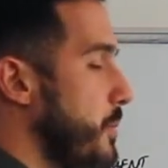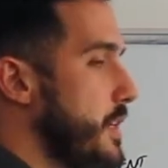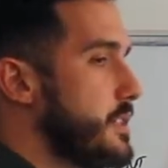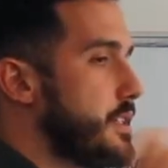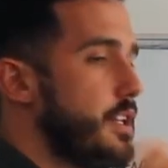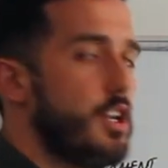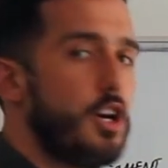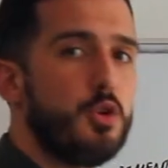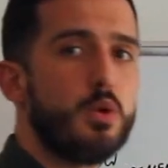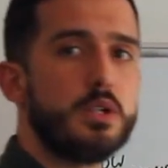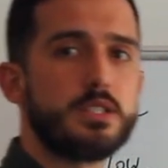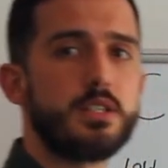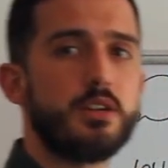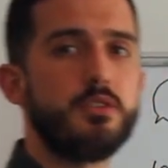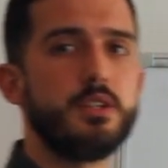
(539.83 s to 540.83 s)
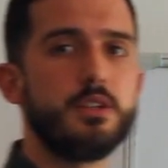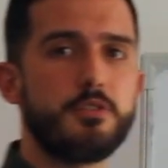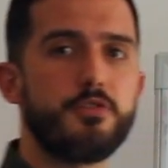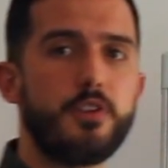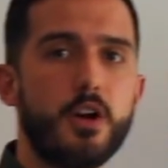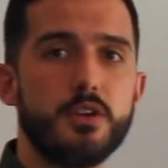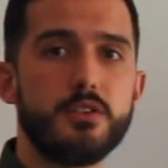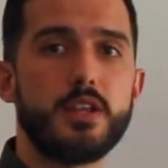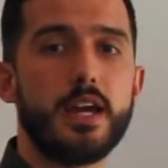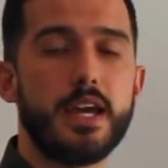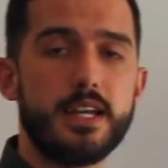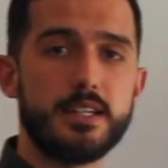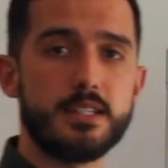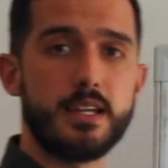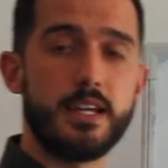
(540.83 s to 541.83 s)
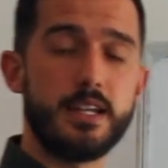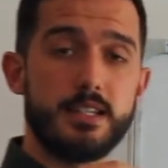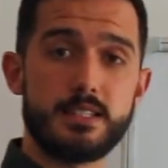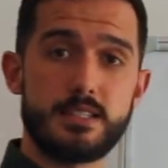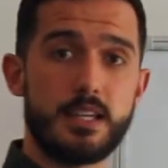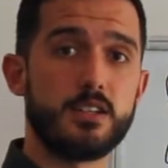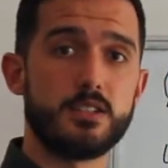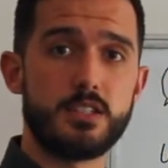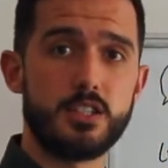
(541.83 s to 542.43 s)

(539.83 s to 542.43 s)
because they know once they're in the phone, they're in a sales